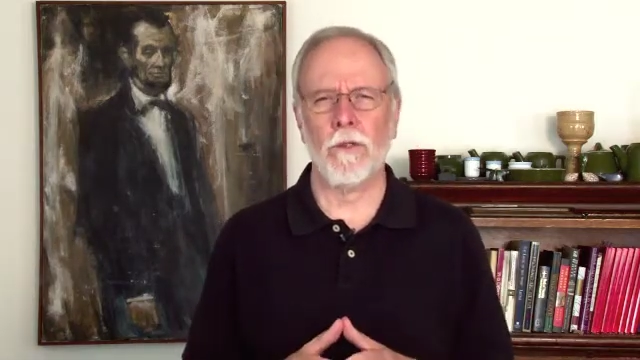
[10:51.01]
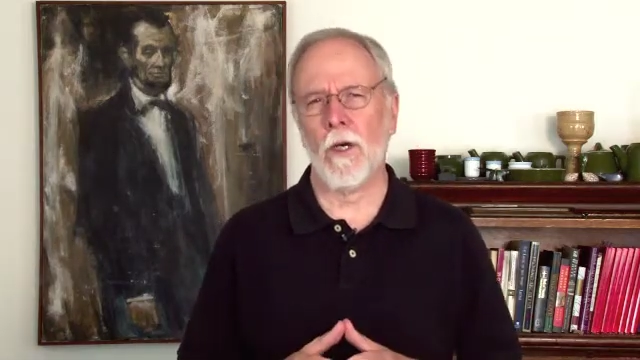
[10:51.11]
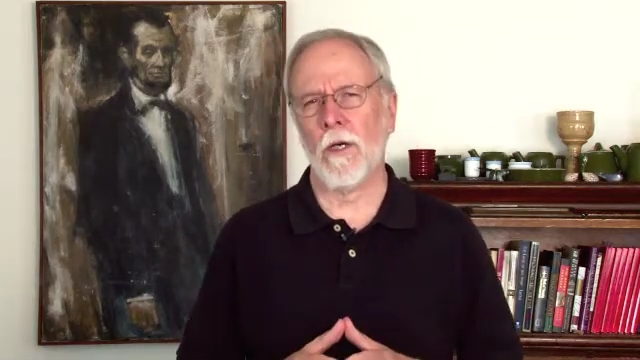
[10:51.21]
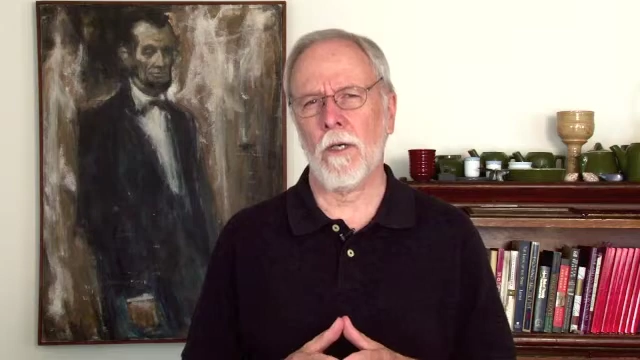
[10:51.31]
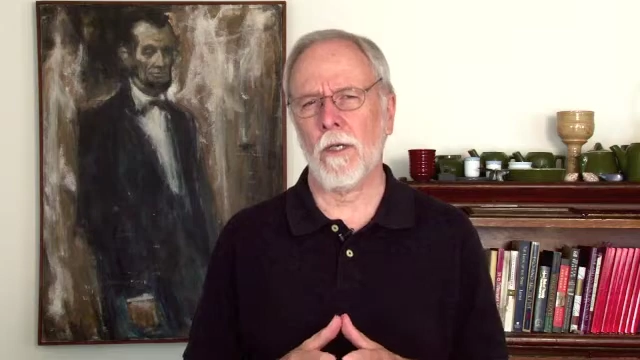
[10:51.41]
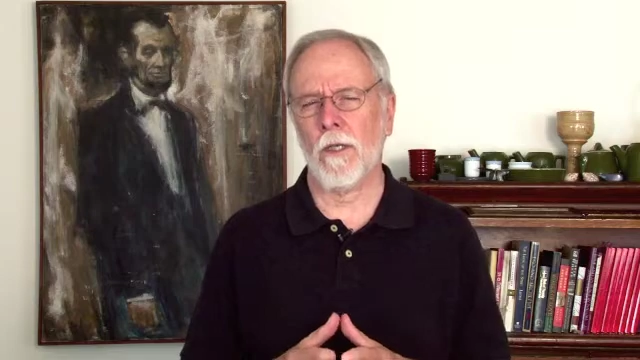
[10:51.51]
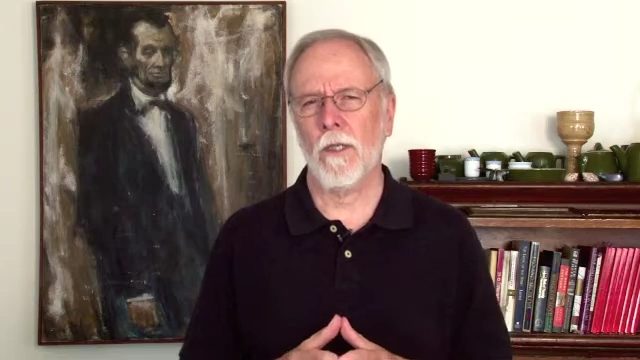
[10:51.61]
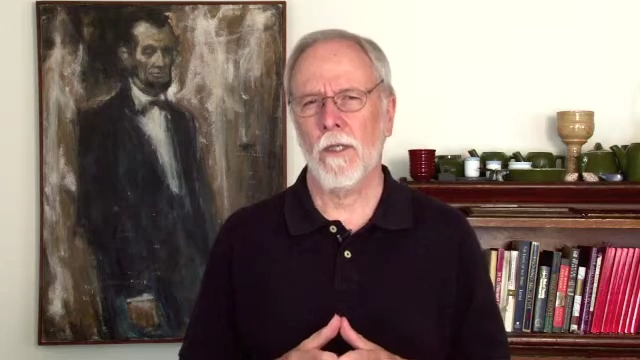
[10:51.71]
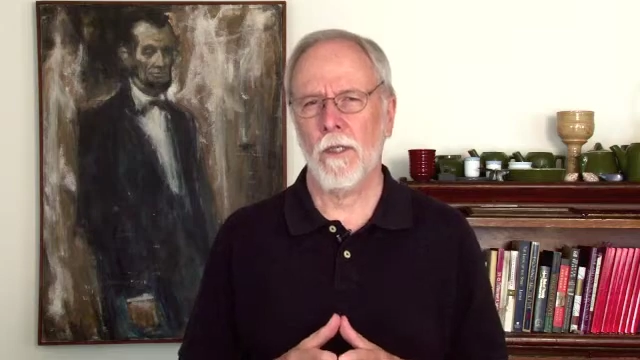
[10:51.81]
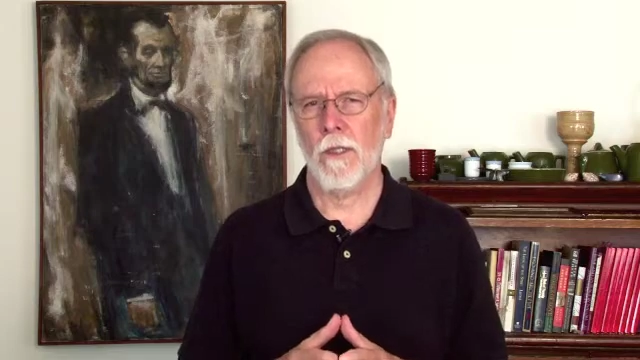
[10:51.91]
dark,
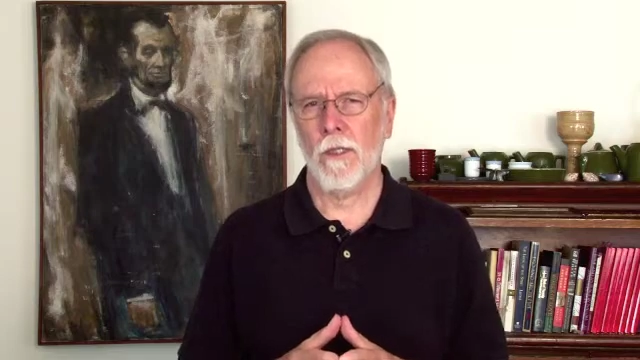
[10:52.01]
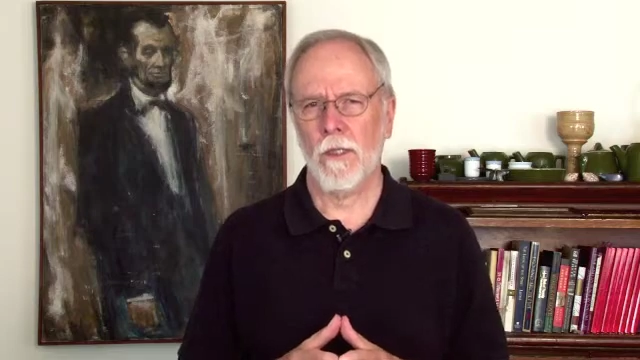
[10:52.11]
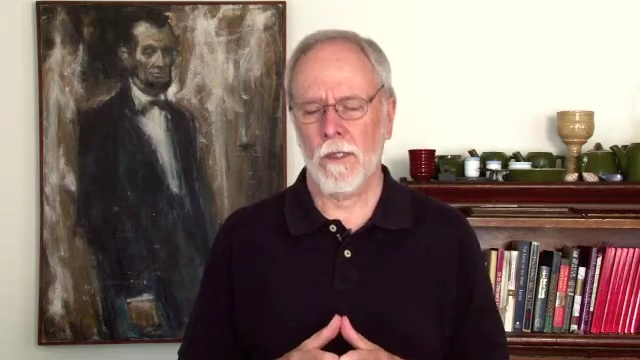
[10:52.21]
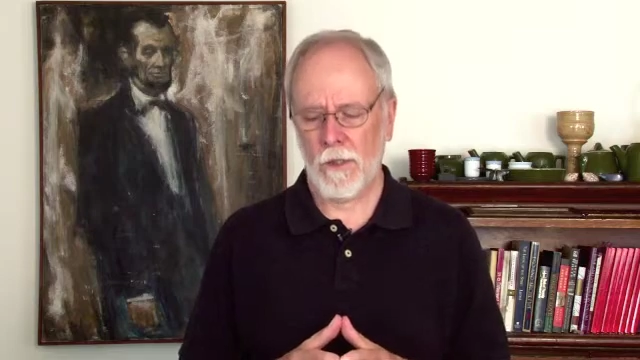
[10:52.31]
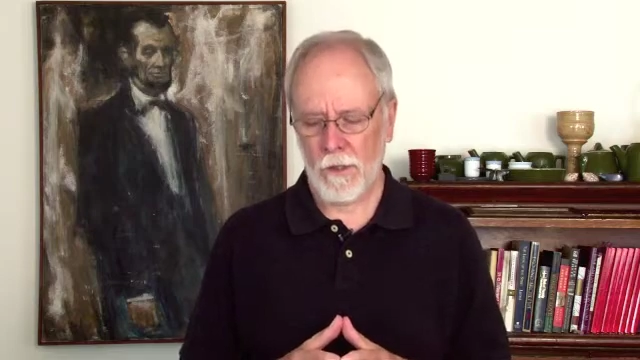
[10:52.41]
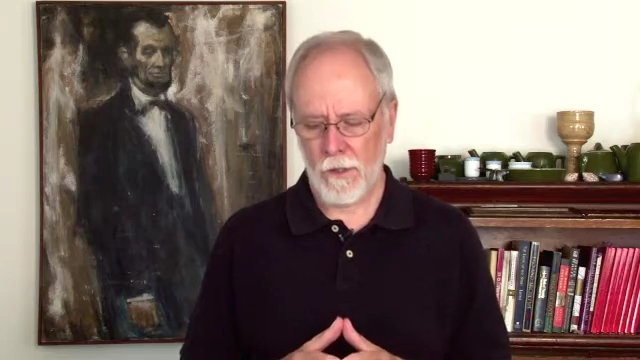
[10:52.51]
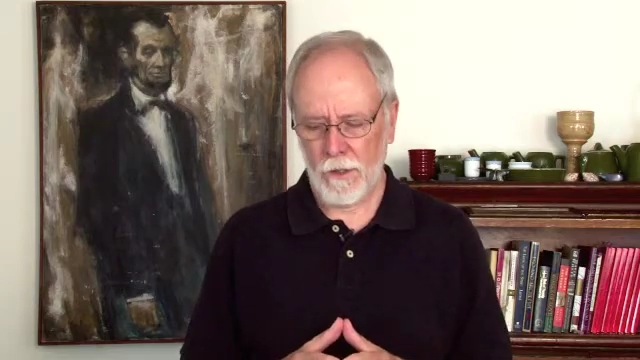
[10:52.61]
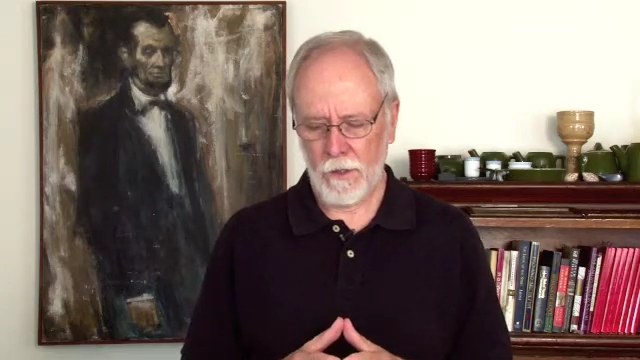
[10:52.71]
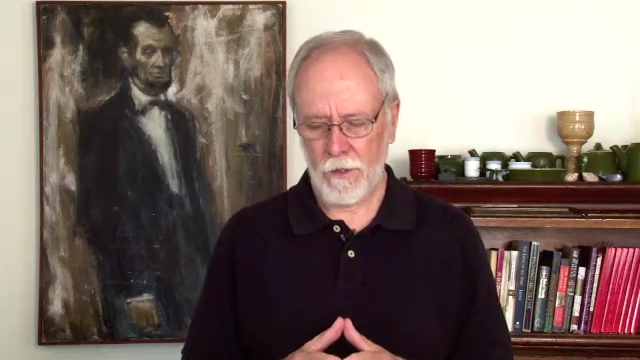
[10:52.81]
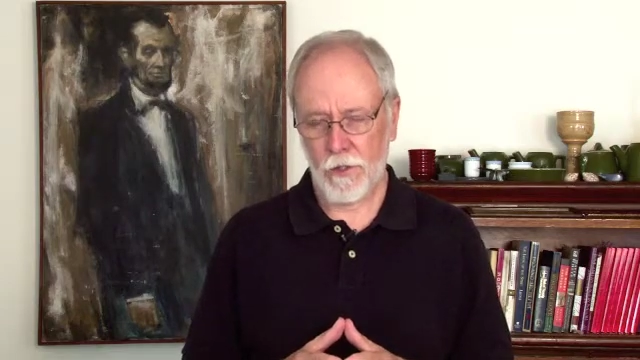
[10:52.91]

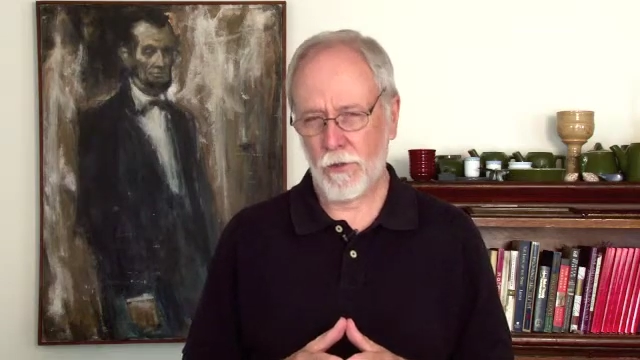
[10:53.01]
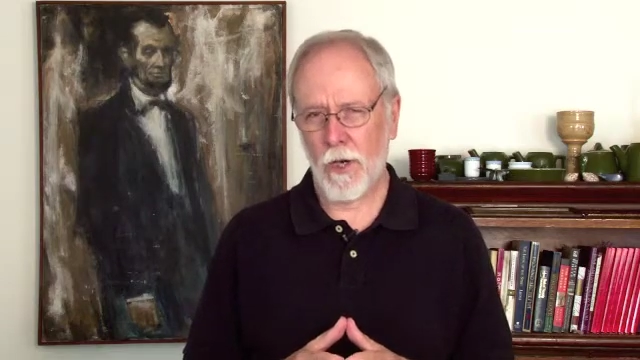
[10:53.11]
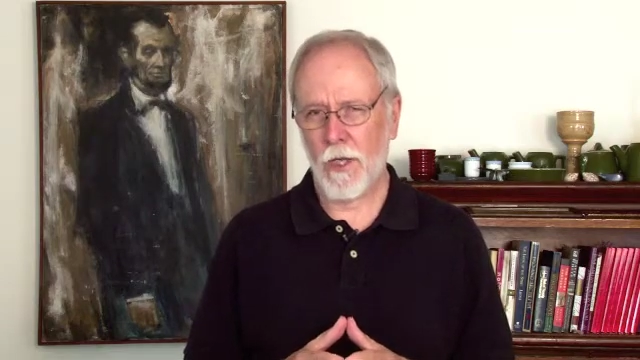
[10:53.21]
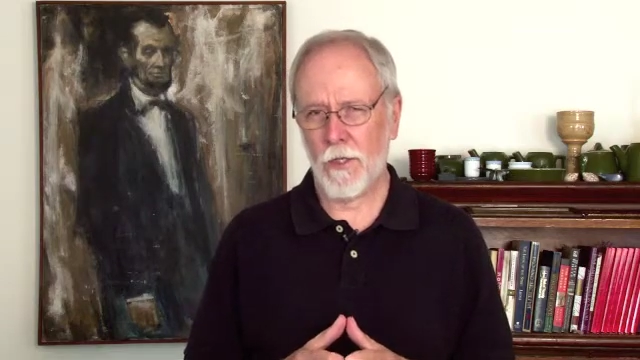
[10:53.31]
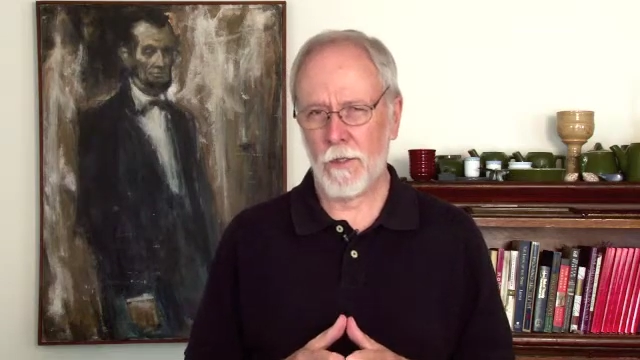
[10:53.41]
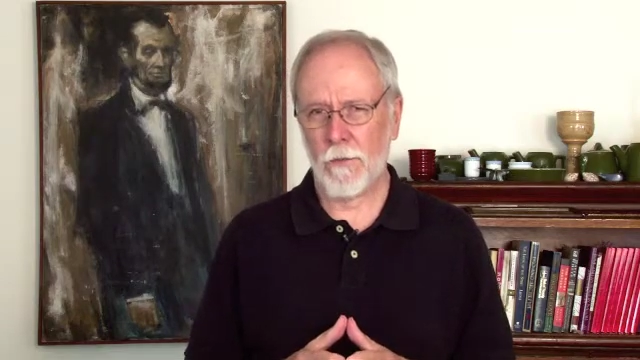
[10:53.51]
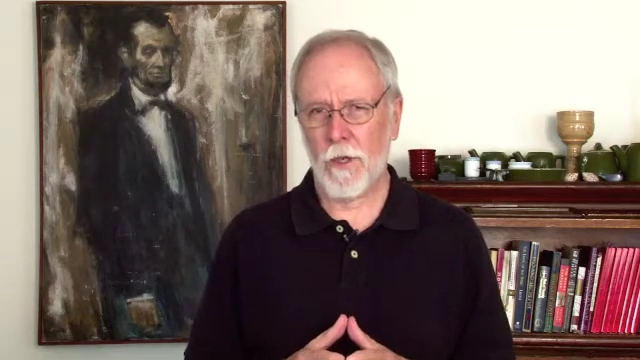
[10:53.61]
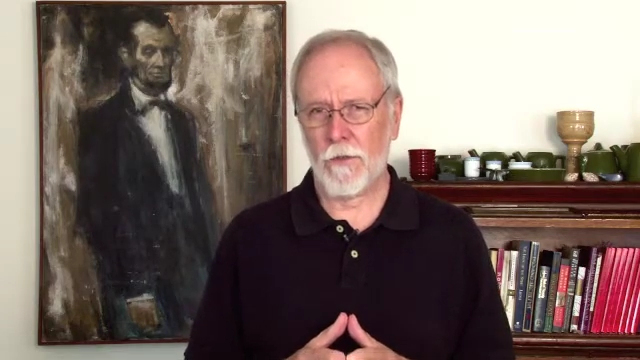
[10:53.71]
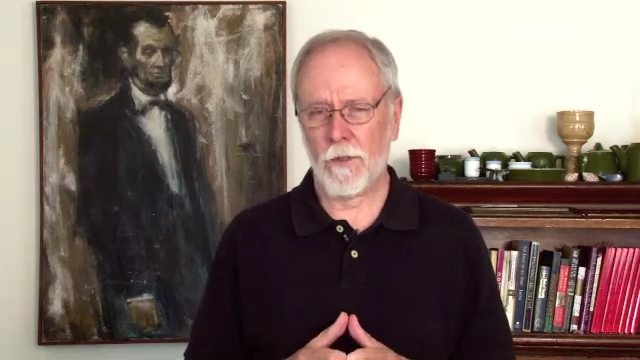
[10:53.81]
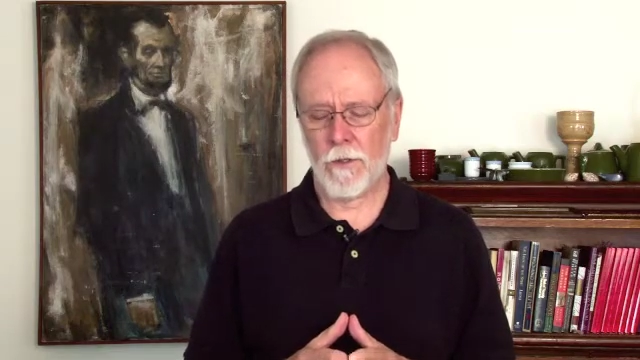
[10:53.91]
and strange
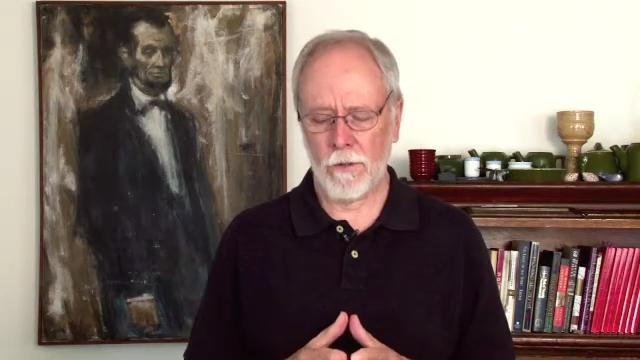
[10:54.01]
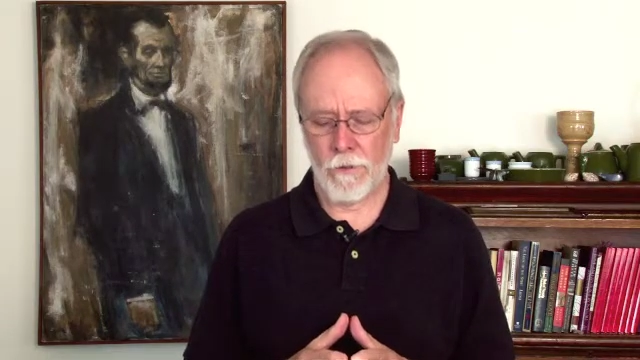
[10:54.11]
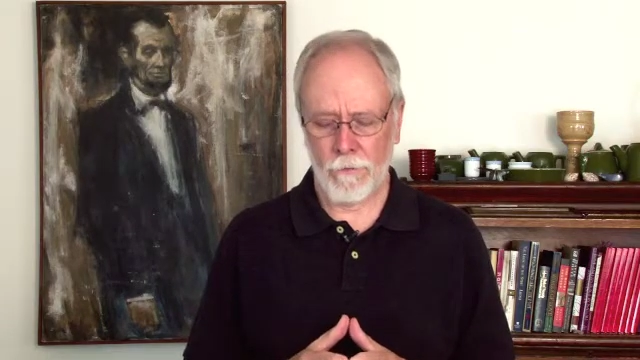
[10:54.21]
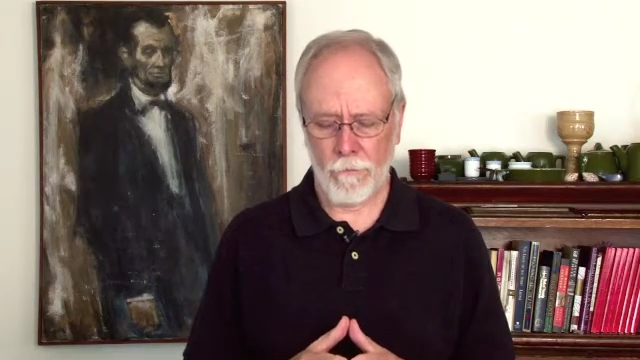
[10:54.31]
president.